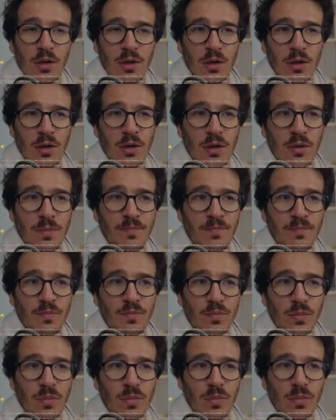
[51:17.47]
um,
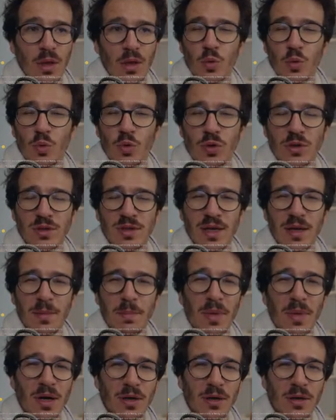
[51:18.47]
towards like
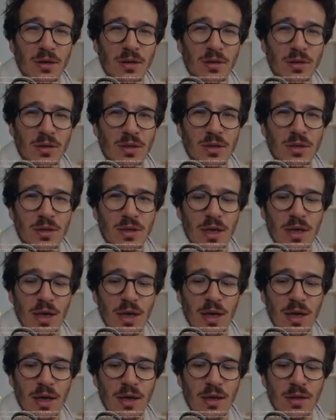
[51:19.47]
marketers
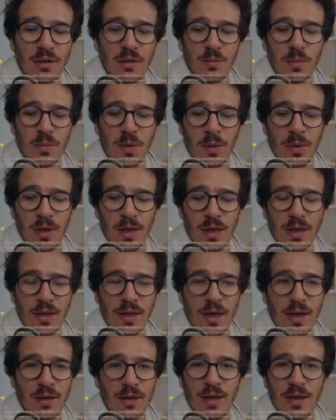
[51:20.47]
and people like
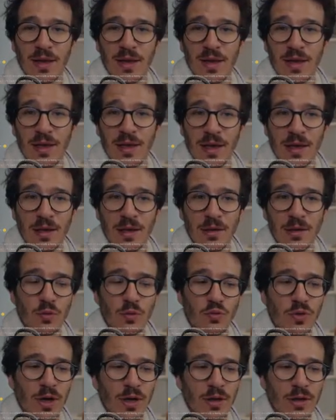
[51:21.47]
that. And I hate to
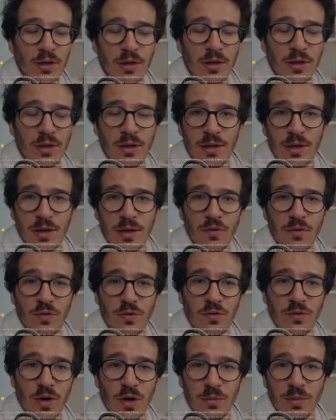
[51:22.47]
write in that kind of
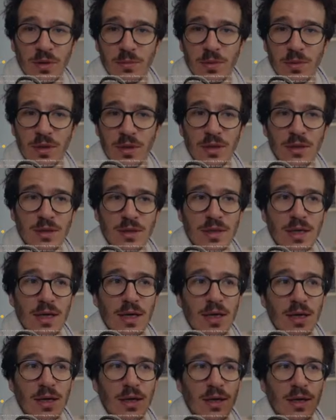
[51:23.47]
environment because
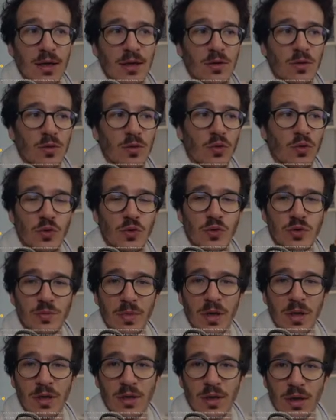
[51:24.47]
I like to use
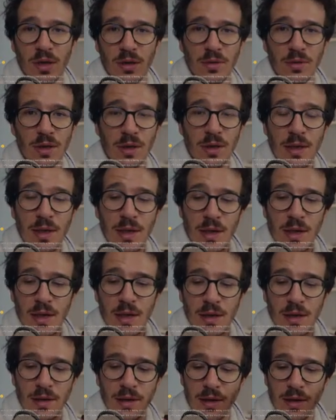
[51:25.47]
Markdown
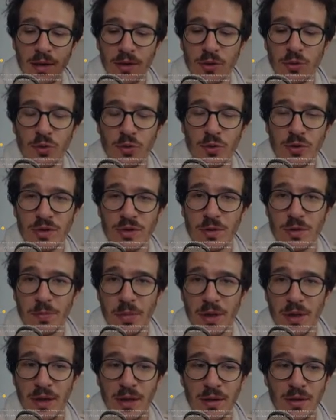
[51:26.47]
and I like to use
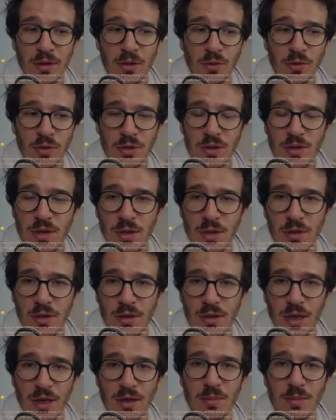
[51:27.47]
simple editors that are
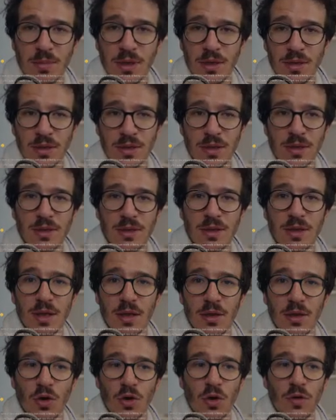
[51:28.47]
text based
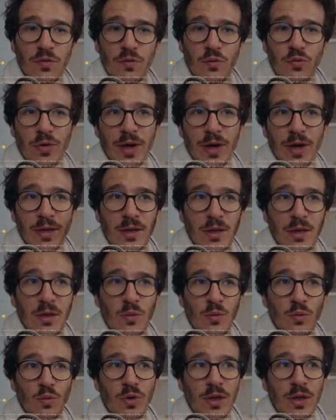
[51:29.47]
instead of
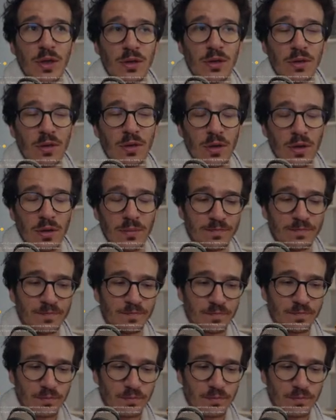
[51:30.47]
writing with um,